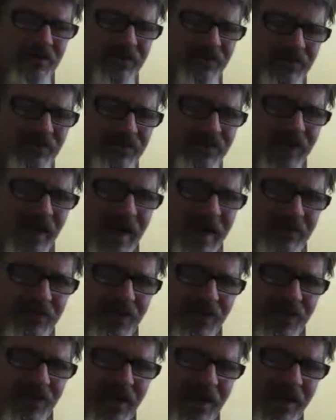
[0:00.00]
say
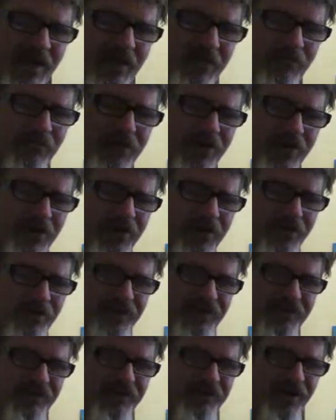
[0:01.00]
that their
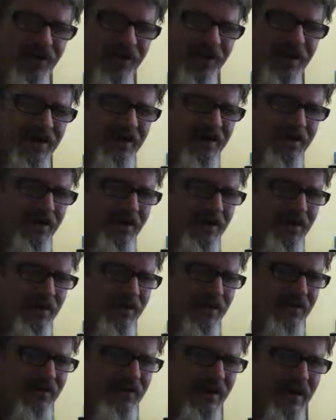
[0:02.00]
computer has died.
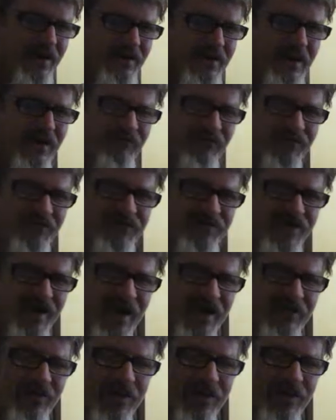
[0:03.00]
Never
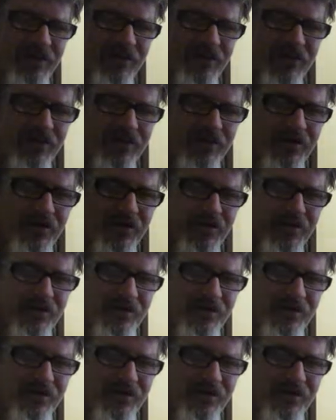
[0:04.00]
say that your